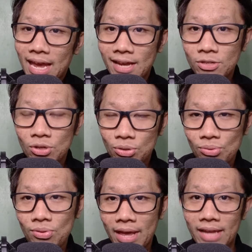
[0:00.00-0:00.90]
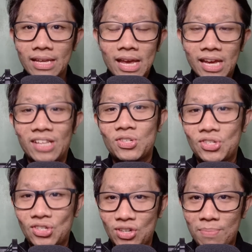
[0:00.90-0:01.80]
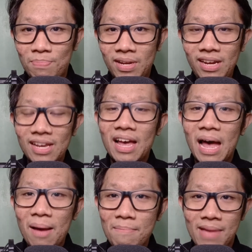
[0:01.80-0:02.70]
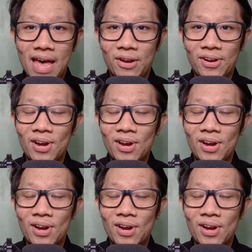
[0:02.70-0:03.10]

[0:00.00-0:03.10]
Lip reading: And to do that, it's simply a matter